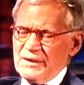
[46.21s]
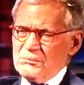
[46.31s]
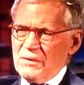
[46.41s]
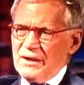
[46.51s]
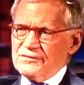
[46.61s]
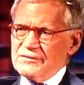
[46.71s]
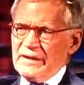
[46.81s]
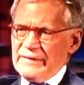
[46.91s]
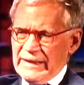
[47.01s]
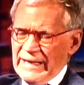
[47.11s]
eight months,
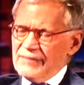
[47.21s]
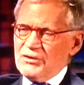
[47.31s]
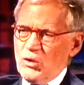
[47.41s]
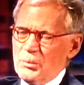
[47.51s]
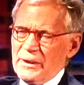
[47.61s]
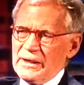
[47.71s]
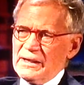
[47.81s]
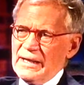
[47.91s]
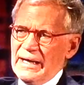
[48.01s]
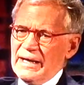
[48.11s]
and they'd have an opening
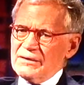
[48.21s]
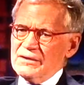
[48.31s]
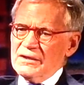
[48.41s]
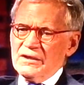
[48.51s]
act.